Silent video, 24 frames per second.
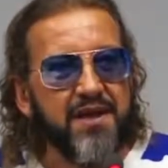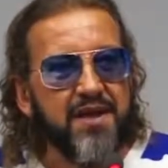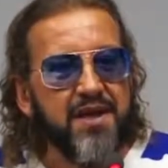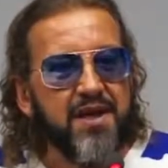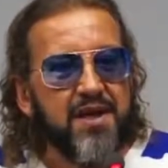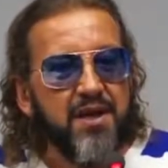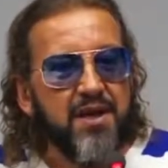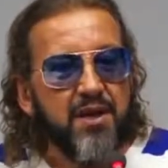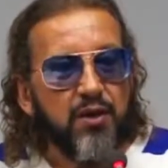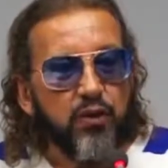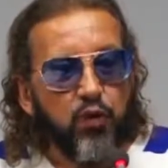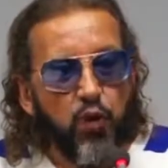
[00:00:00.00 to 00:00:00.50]

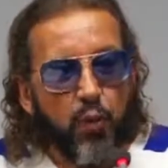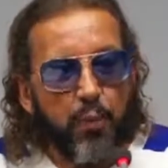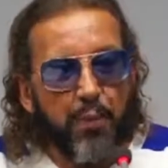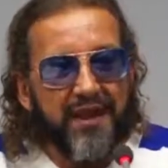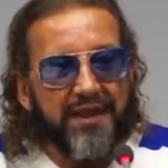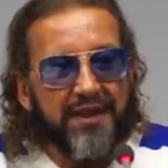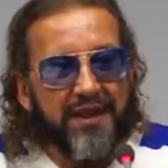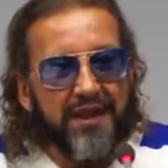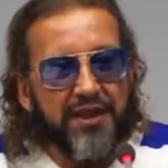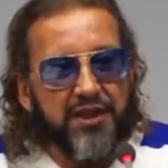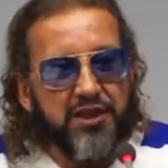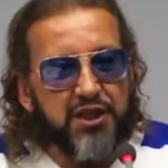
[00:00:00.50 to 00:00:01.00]
But
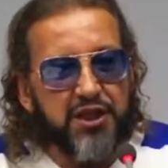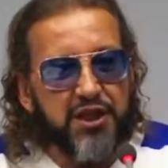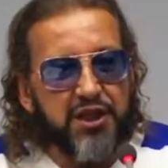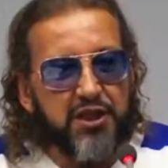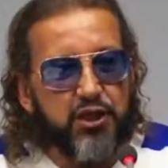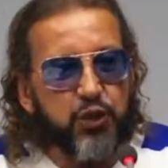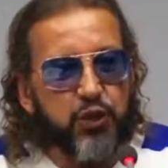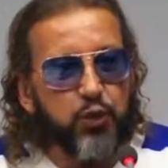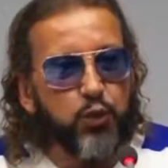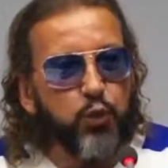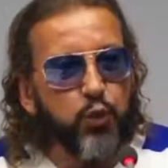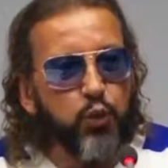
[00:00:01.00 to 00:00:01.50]
they
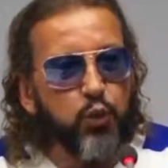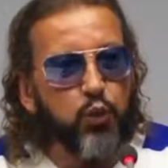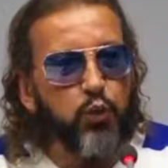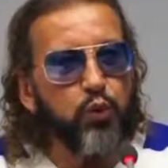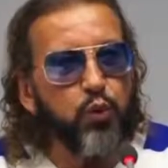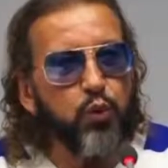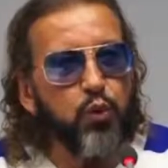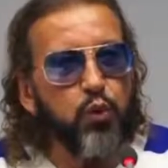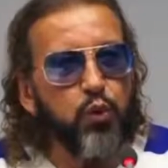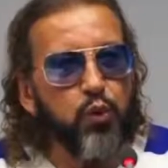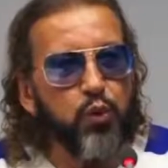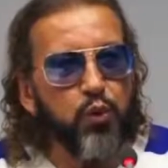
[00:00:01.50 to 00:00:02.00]
made some
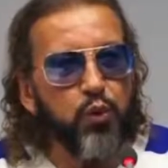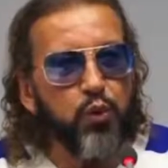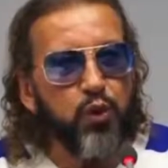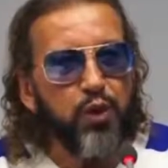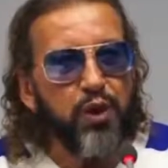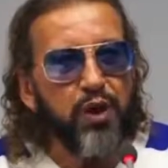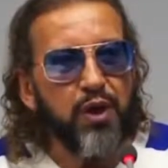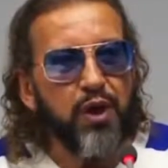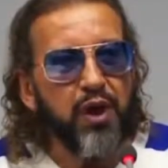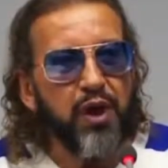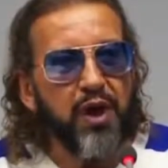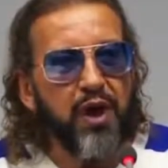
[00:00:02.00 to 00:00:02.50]

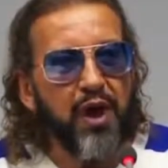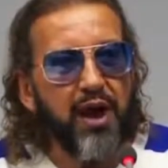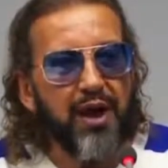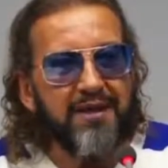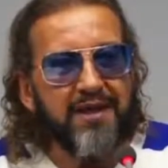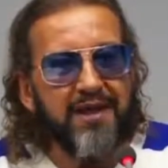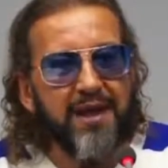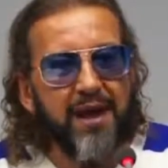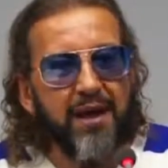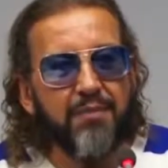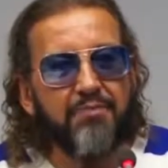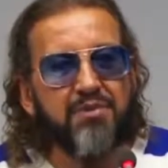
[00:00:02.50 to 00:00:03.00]
dissonance in
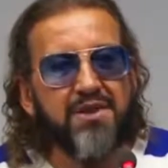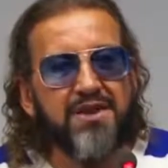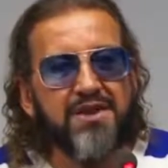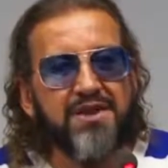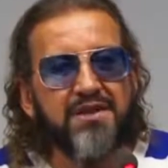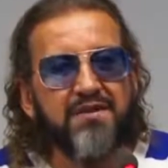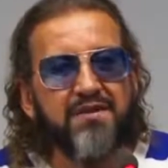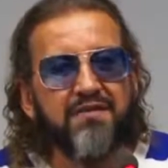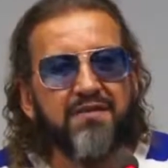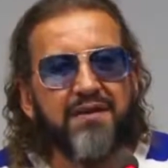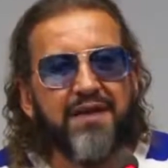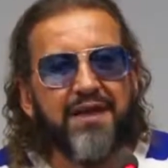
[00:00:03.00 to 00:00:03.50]
relation to
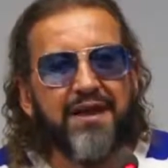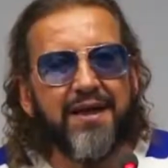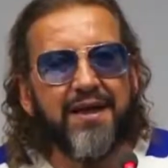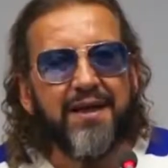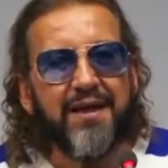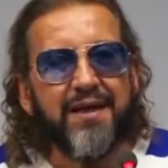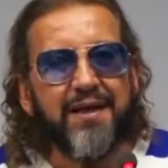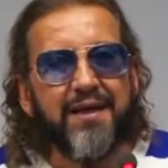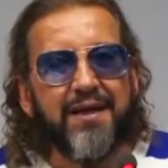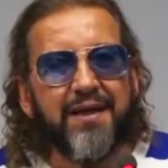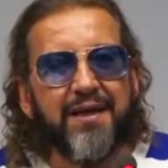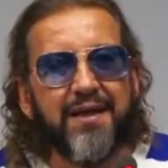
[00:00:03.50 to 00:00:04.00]
each
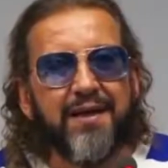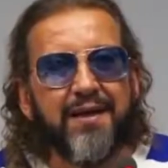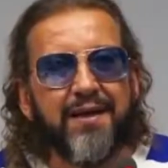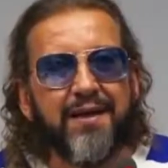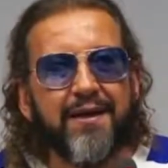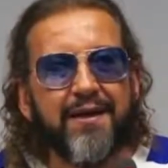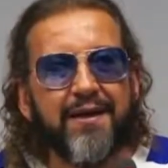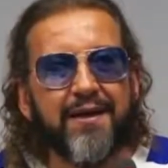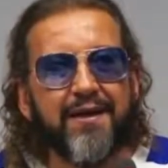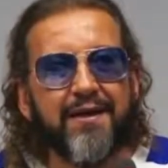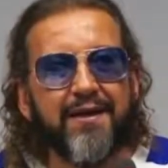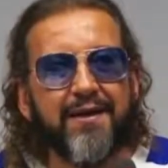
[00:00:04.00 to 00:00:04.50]
other and
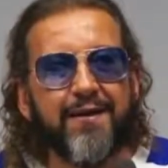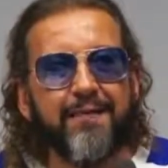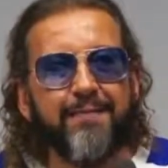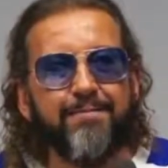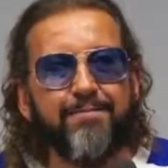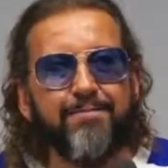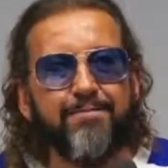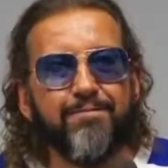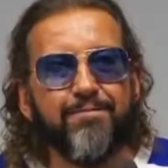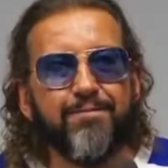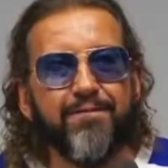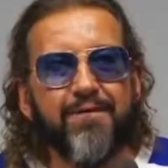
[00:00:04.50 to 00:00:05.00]
just
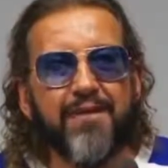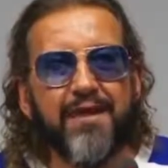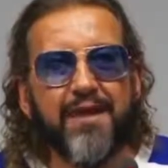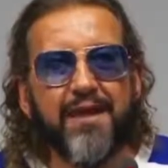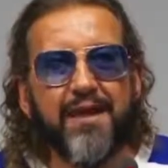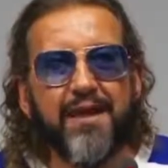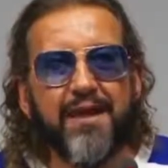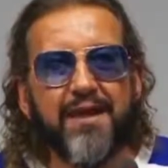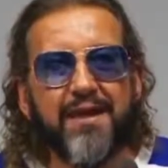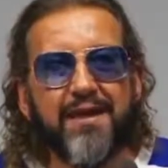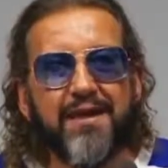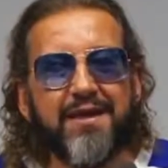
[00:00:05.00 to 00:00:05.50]
created
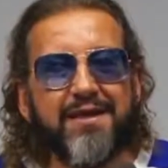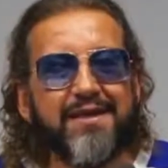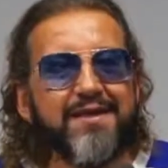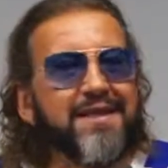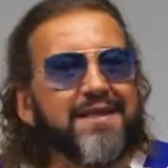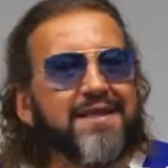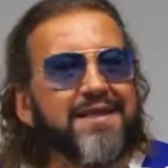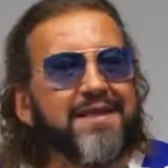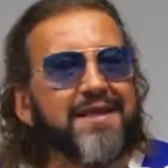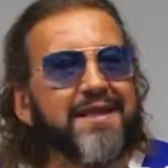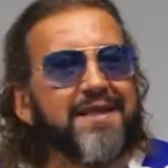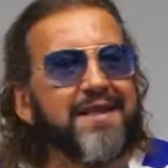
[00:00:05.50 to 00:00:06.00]
unified
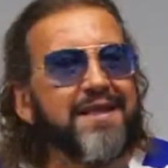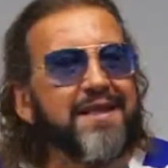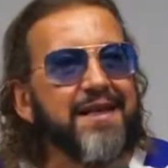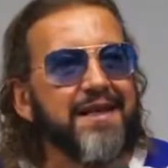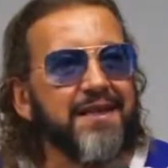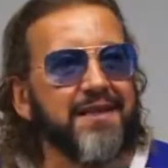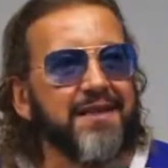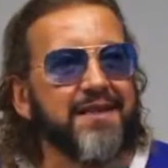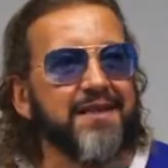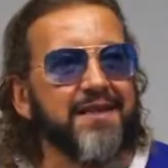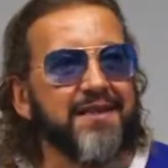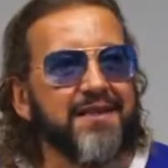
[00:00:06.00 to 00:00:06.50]

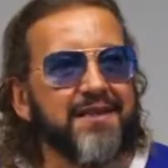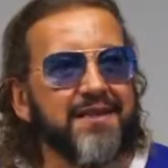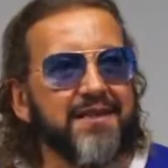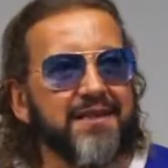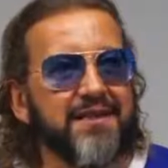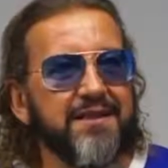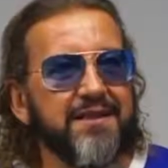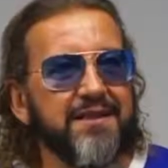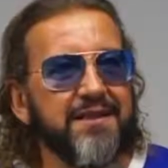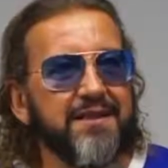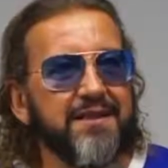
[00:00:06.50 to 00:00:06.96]
configuration.